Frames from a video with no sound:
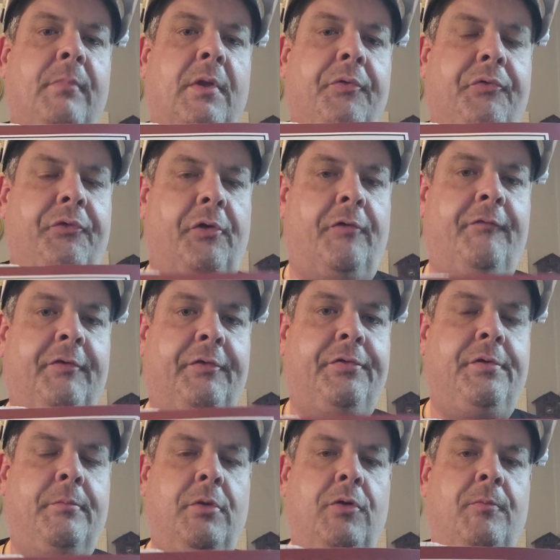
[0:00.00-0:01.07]
service
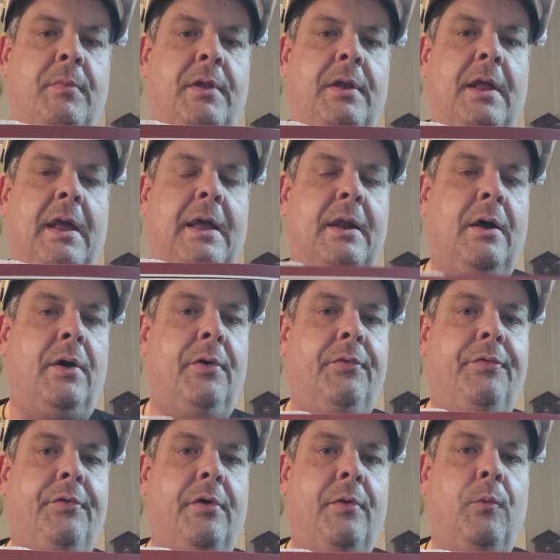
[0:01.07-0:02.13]
the movement, and
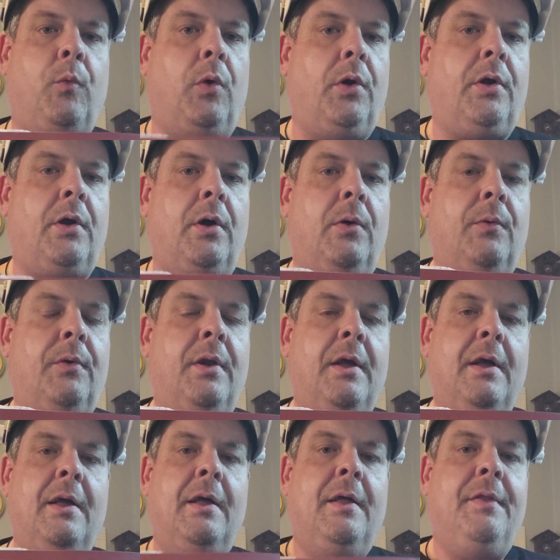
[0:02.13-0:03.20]
also work on
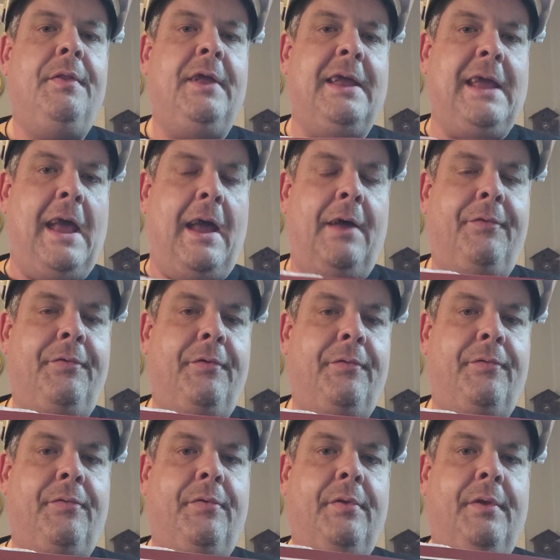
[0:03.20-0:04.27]
the
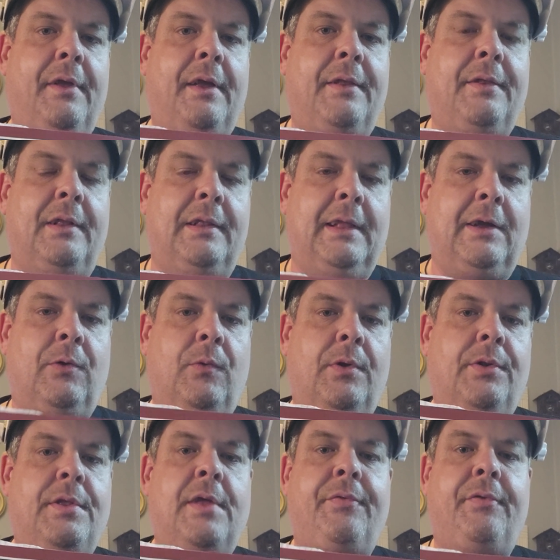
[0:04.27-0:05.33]
gases and the
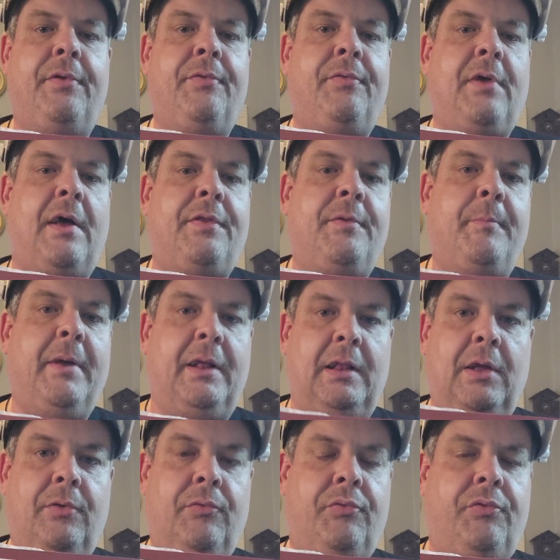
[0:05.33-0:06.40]
liquid that's inside the
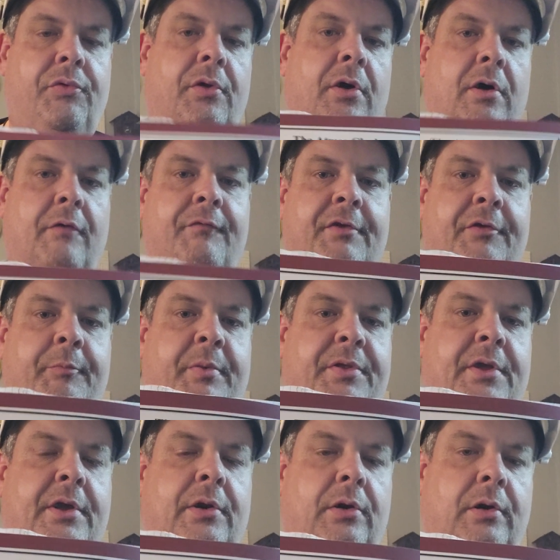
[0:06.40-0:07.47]
bellows of this
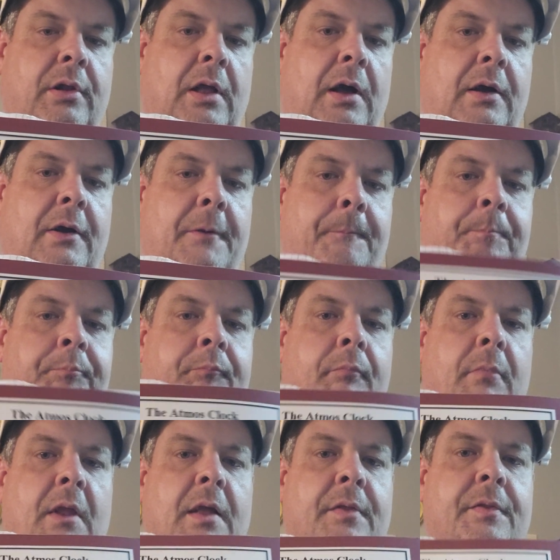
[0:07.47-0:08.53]
particular clock.
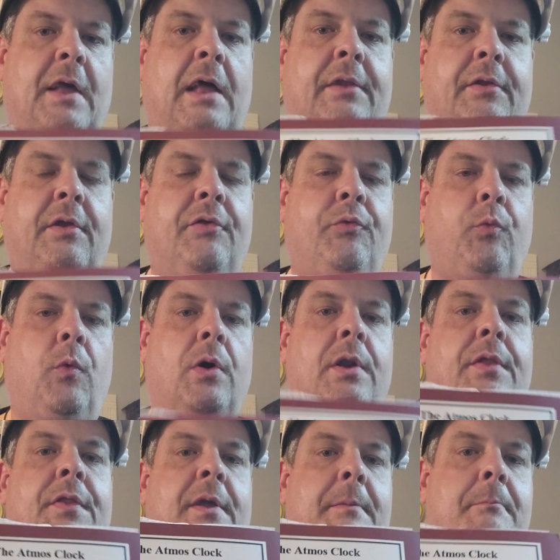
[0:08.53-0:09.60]
That is one
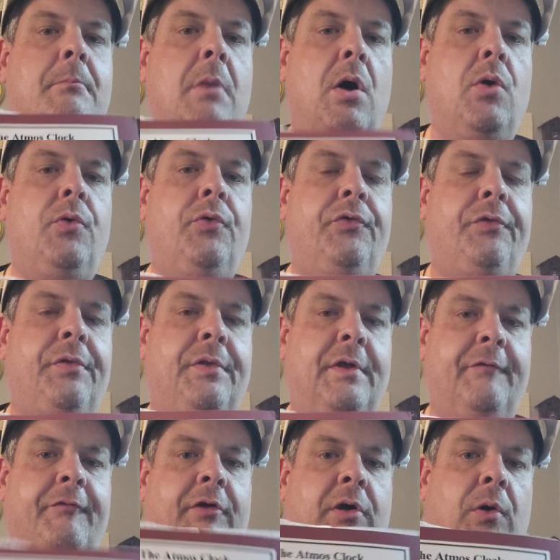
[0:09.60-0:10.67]
of the most
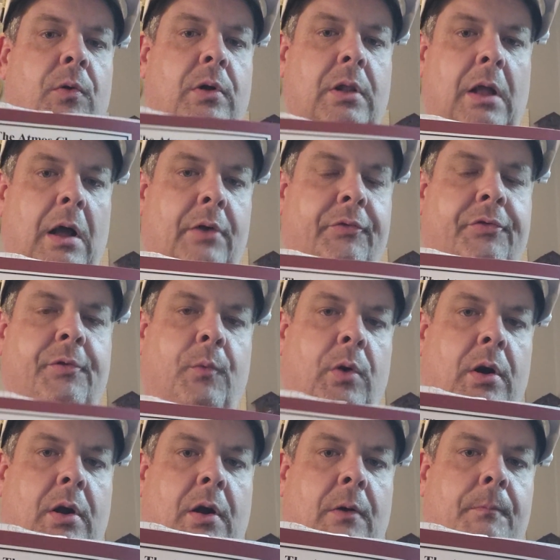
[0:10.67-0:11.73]
difficult clocks to
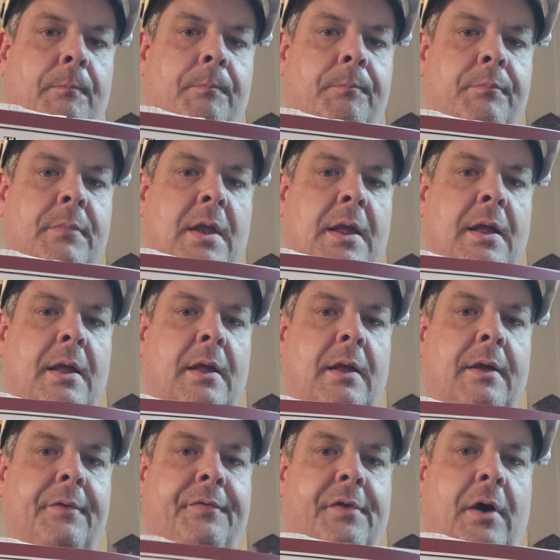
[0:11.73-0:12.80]
work on,
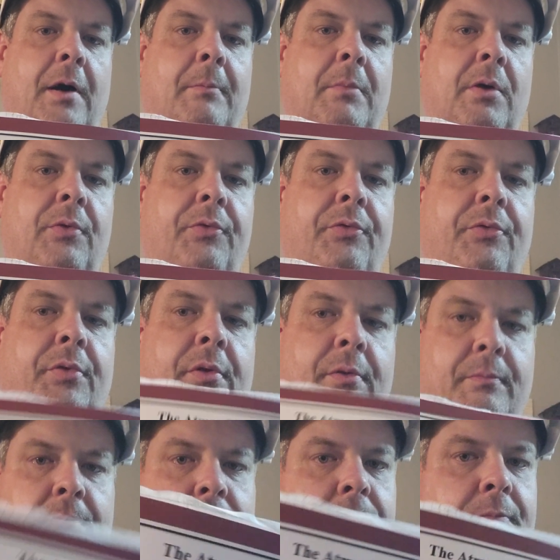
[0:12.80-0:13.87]
is the Atmos.
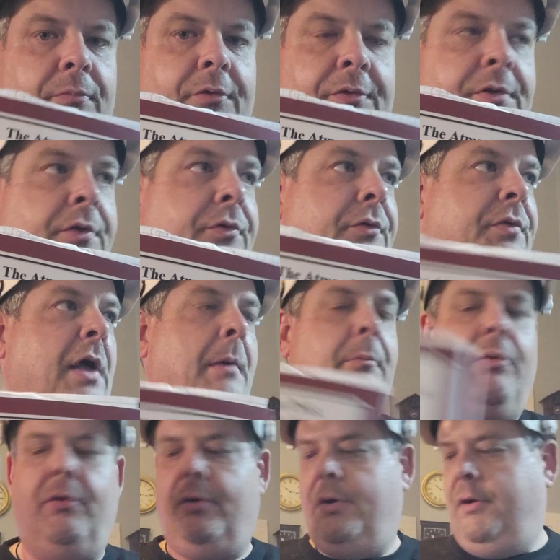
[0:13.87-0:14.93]
So this is that
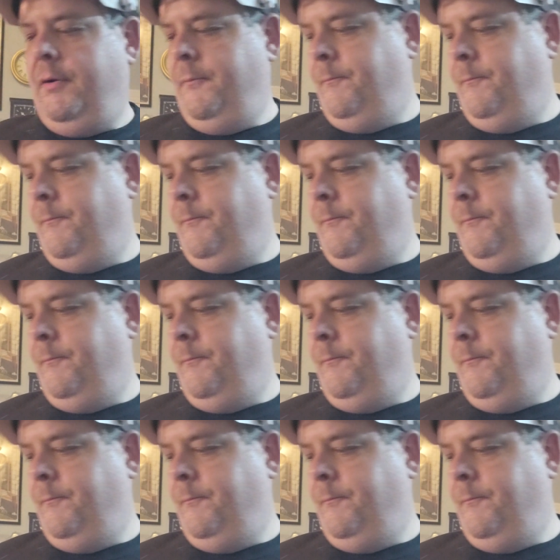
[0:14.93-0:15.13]
book.